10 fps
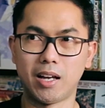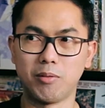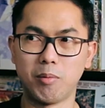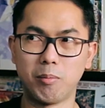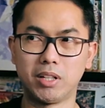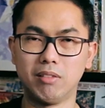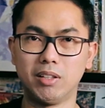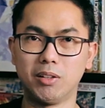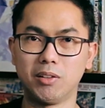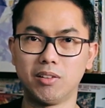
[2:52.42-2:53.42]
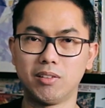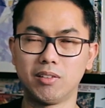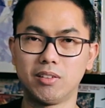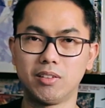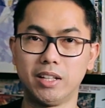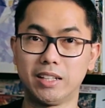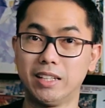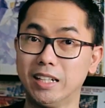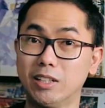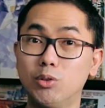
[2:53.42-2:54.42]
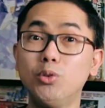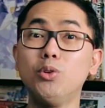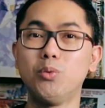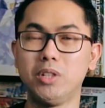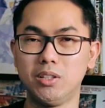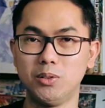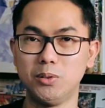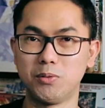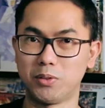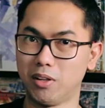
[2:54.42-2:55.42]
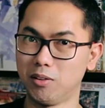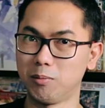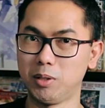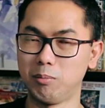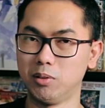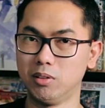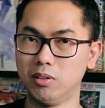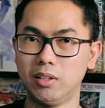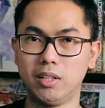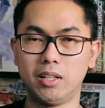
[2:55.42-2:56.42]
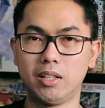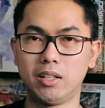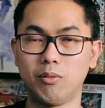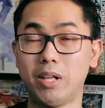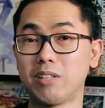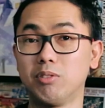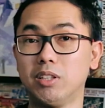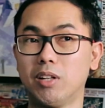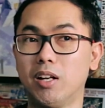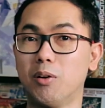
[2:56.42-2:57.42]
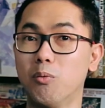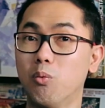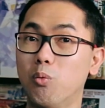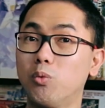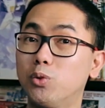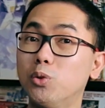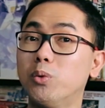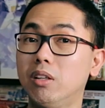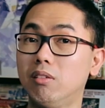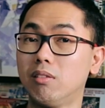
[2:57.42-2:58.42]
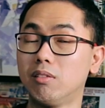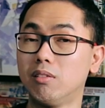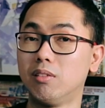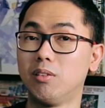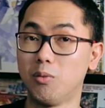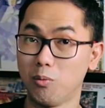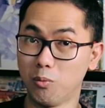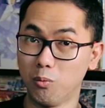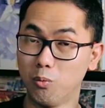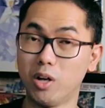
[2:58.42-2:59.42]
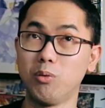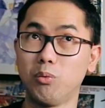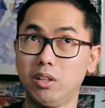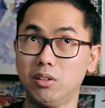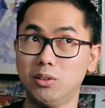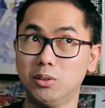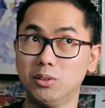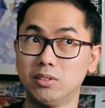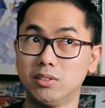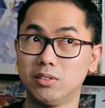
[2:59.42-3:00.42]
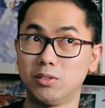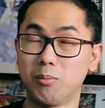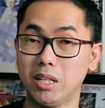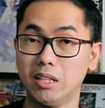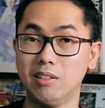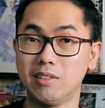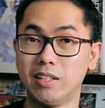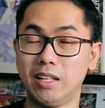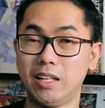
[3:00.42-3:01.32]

I remember getting 2 Wii U's for other people. Well, actually, 2 Wii's, 1 Wii U for my niece,